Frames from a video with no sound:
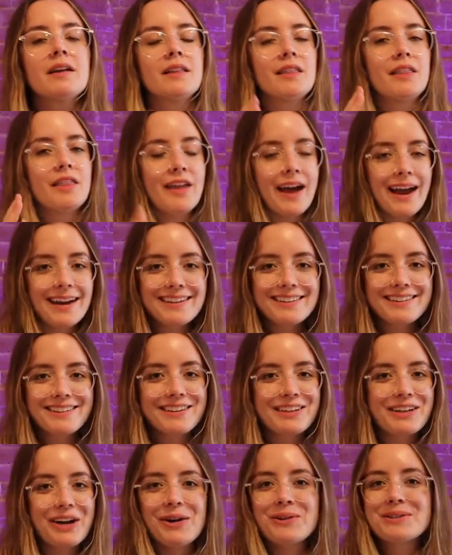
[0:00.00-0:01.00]
That is the
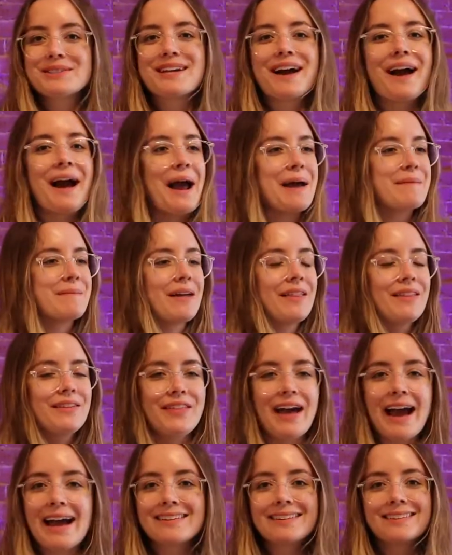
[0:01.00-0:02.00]
go time.
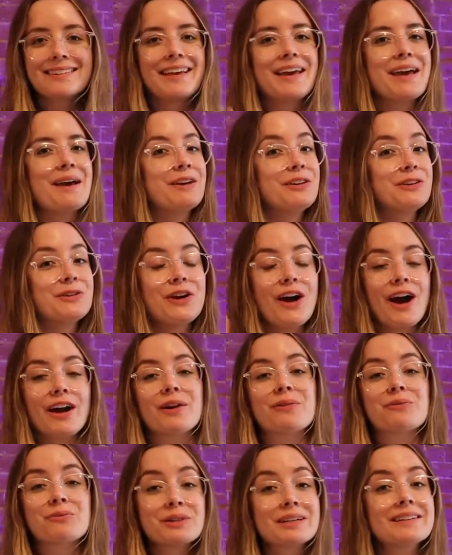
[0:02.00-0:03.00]
That's it. You
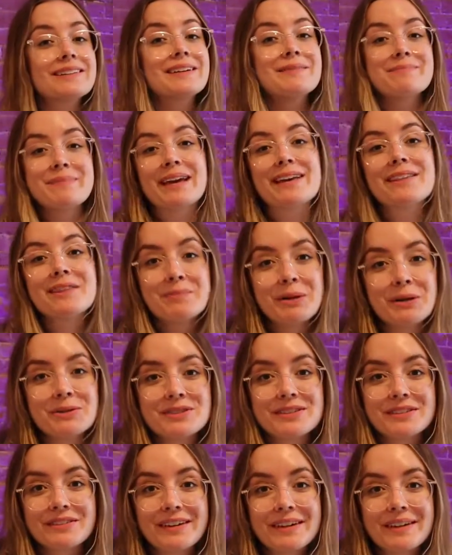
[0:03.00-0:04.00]
gotta really make the
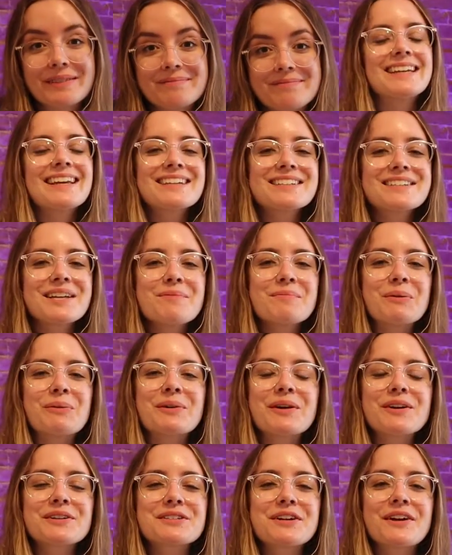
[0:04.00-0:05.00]
most of it. Next up, we
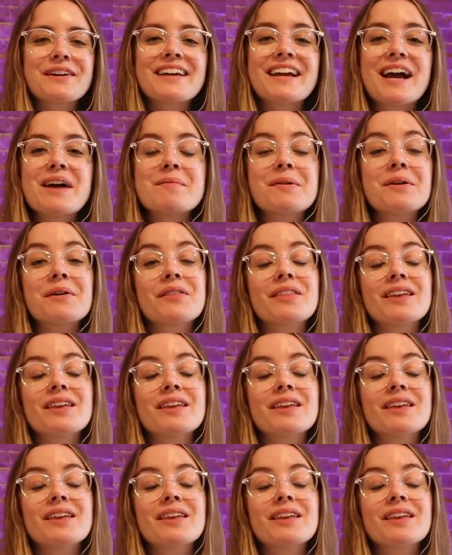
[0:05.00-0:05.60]
are talking about